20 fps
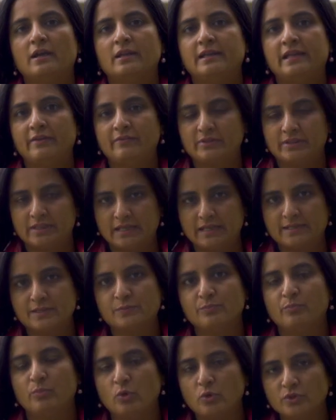Nevertheless,
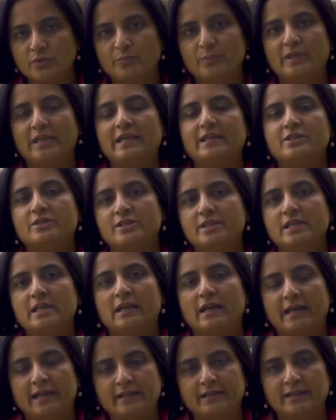both PhD
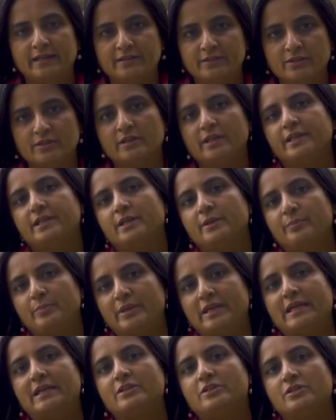and integrated
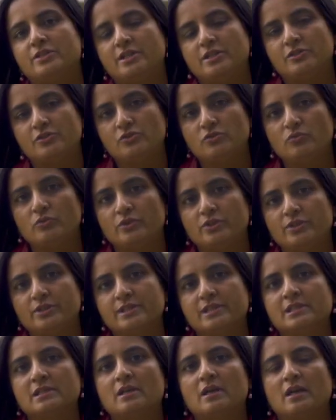PhD
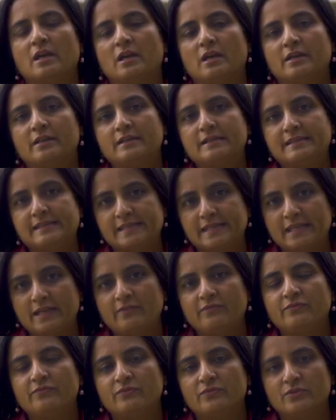students
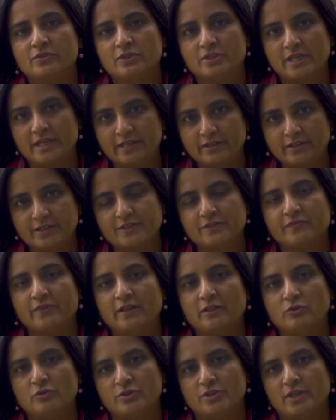receive generous
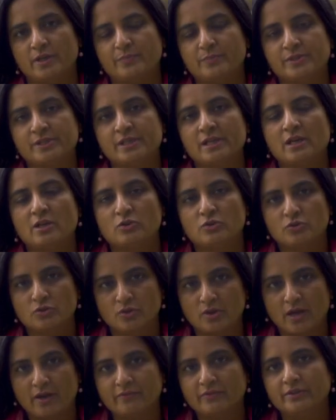fellowships to
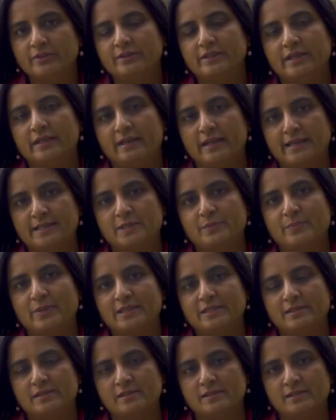cover their
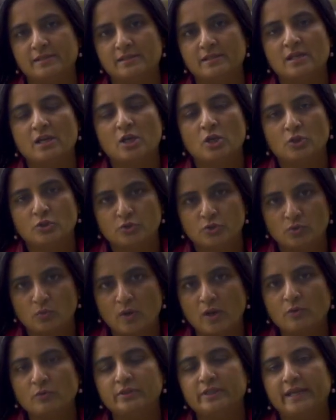expenses
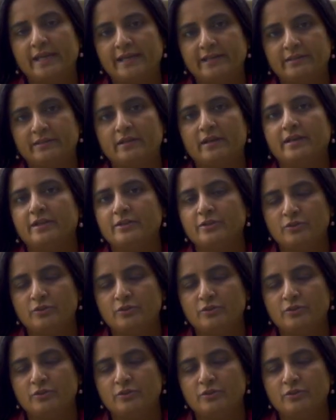throughout the entire